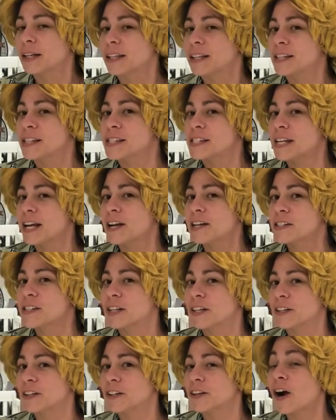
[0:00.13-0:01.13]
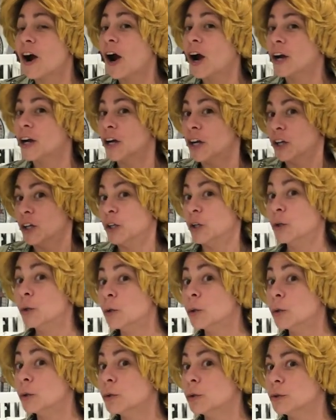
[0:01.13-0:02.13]
The sales here are
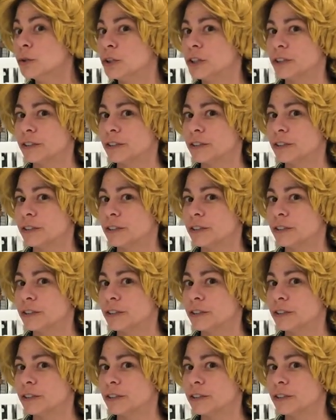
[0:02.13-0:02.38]
huge.